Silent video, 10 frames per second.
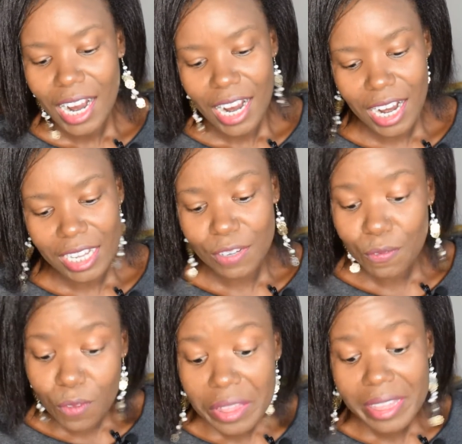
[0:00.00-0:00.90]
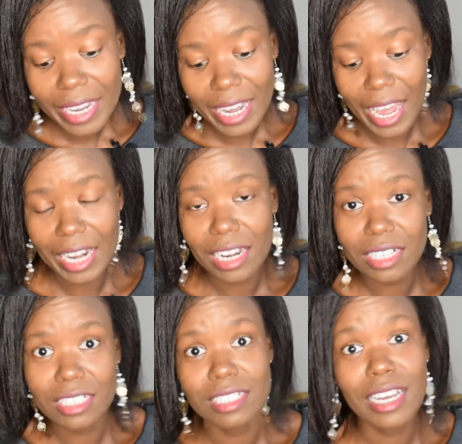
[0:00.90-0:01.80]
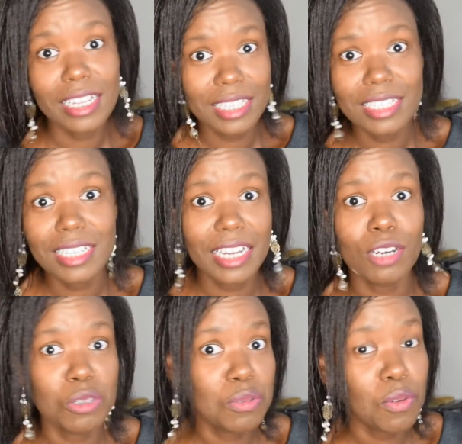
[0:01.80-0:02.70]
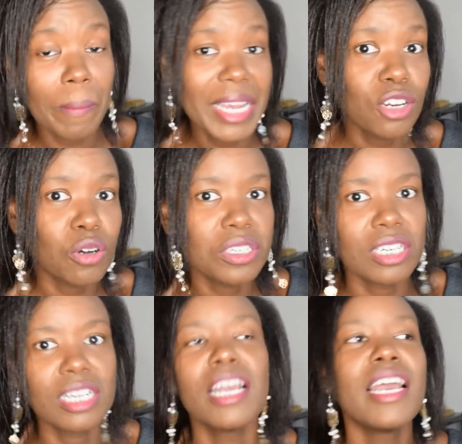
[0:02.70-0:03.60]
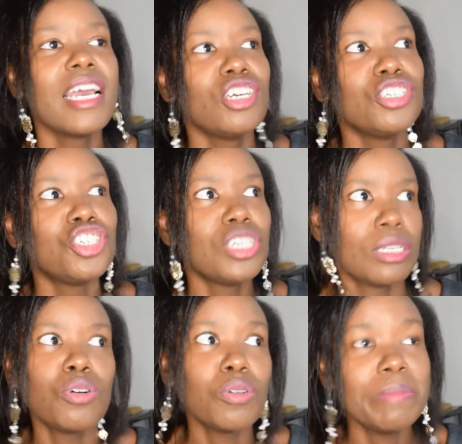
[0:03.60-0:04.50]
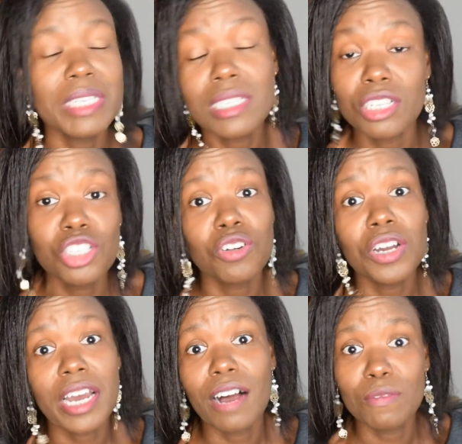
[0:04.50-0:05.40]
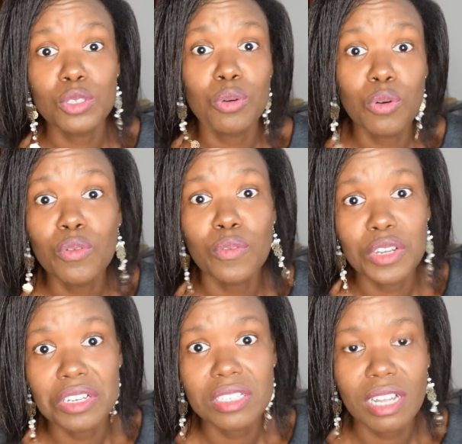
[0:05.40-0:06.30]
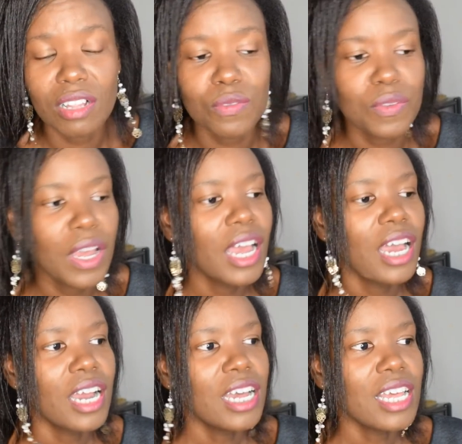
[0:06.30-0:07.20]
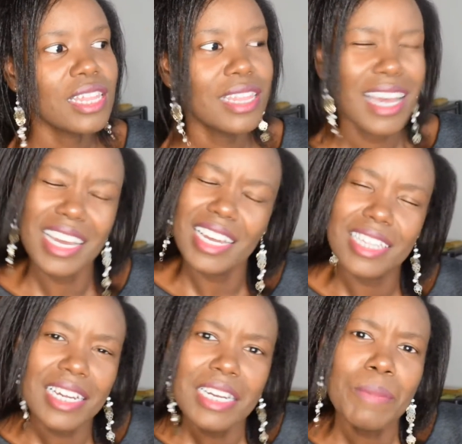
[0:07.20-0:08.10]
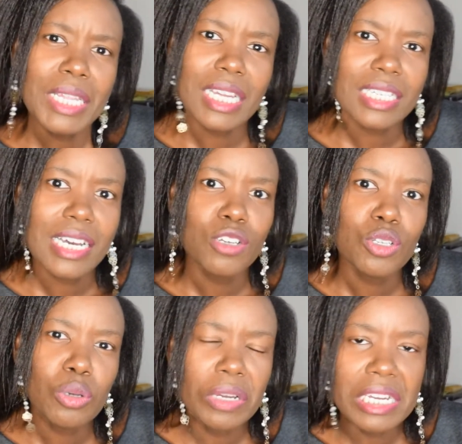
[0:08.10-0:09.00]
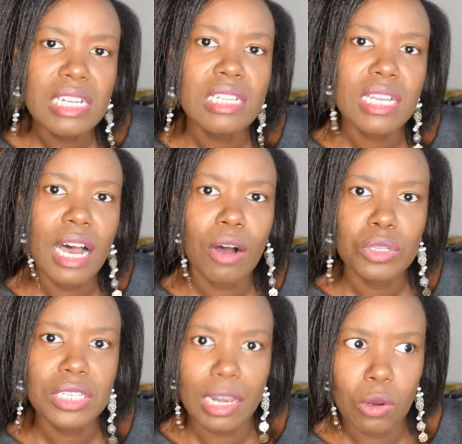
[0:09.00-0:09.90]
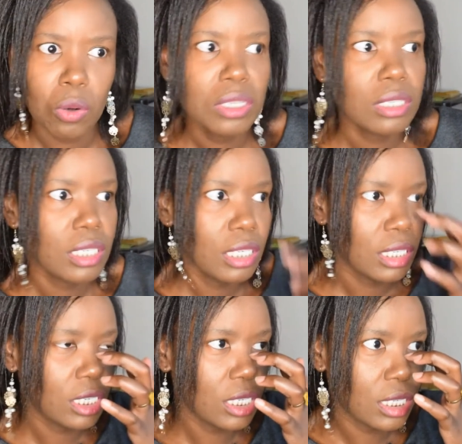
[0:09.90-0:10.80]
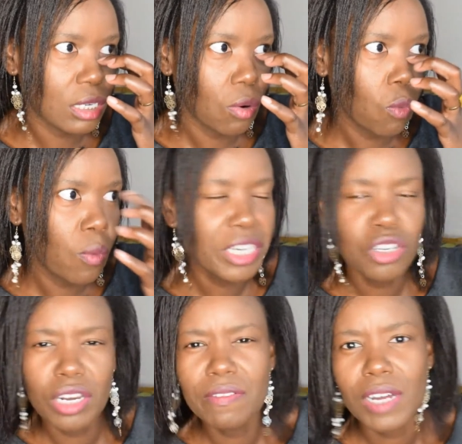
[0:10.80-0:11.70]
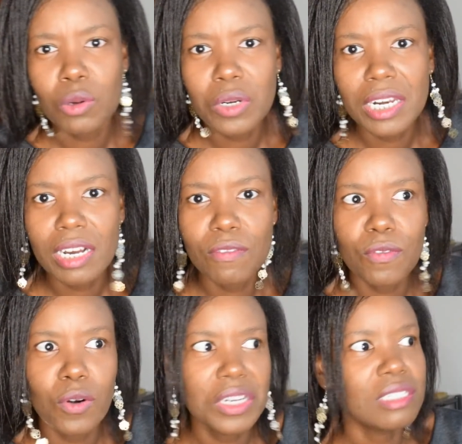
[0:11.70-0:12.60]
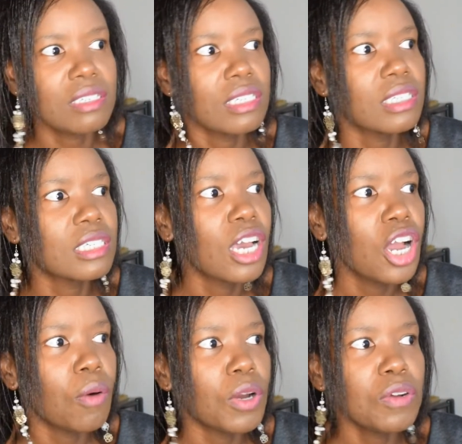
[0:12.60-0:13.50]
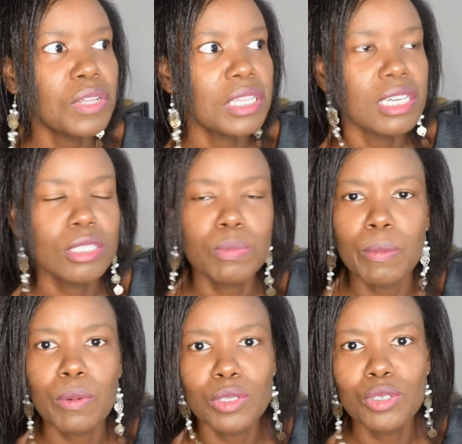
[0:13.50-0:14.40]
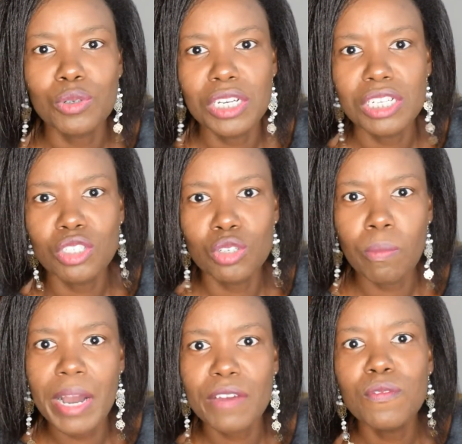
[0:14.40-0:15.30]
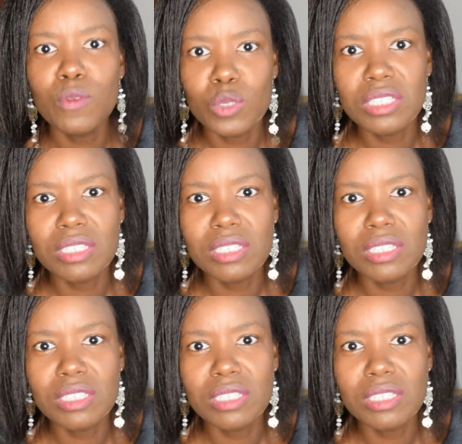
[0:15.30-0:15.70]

The fourth thing I learned, and this again was from my doctor, she told me, Stacey, you're going to have to cook for yourself. That didn't mean that I used to eat out a lot. It's just when you live alone For instance, one of the things people do is you buy foods